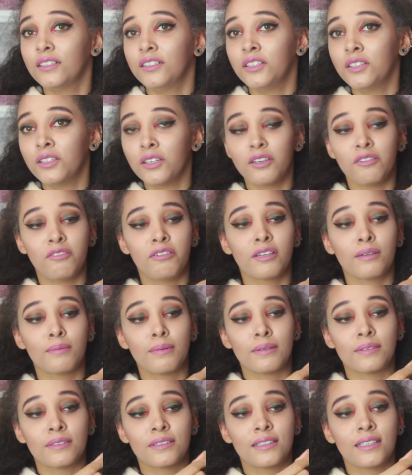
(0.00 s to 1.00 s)
You're not even going to be
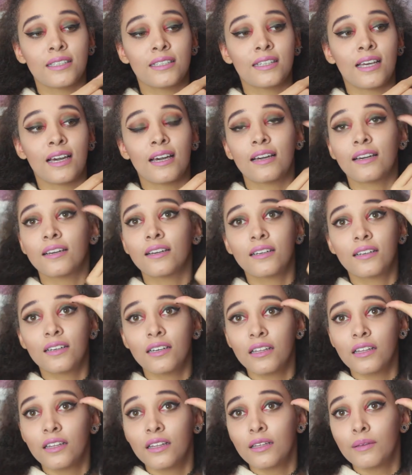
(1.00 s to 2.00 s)
able to see that.
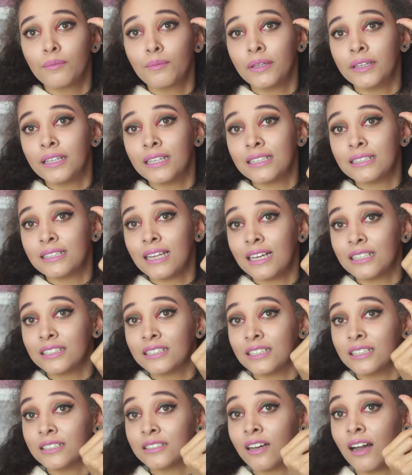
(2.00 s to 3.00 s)
But these
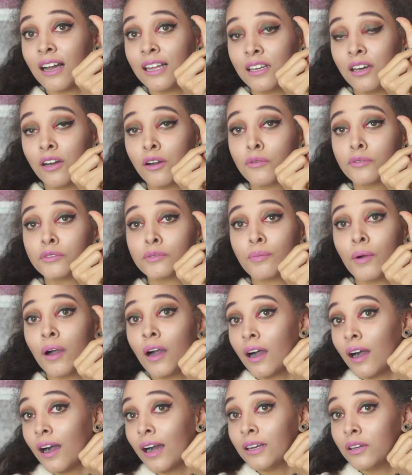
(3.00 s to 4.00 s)
lashes I loved,
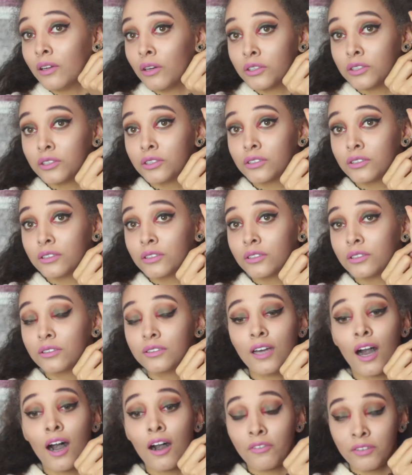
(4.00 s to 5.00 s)
but I lost
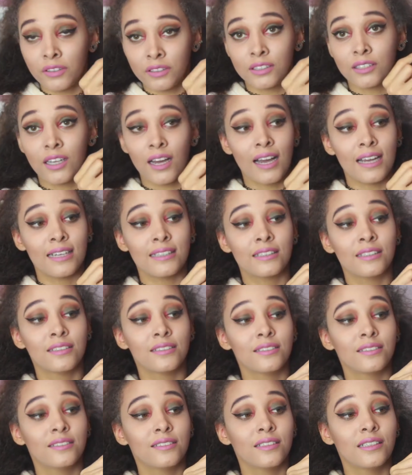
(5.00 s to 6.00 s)
the other side.
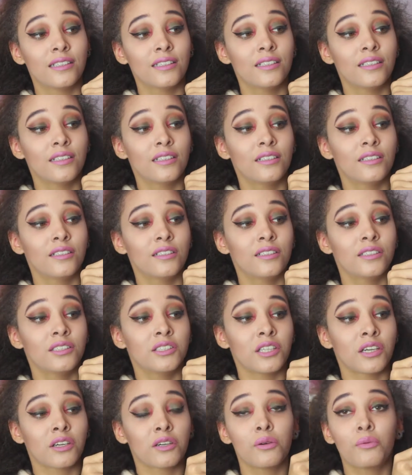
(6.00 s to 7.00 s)

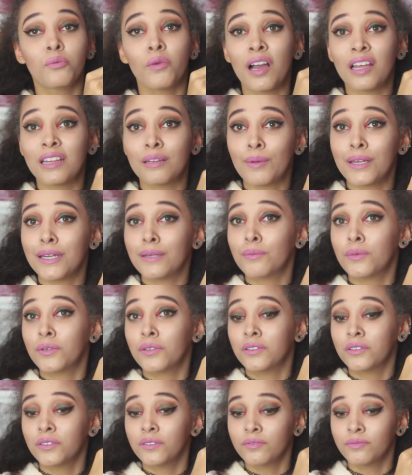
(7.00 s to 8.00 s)
So I couldn't wear them
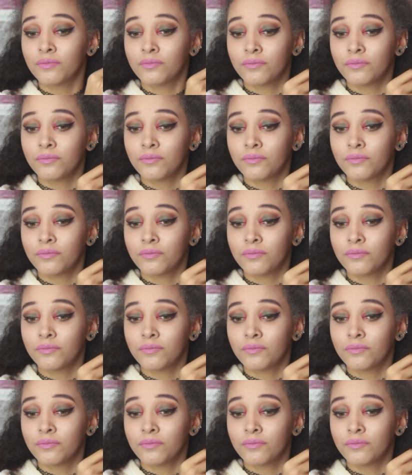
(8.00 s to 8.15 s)
anymore.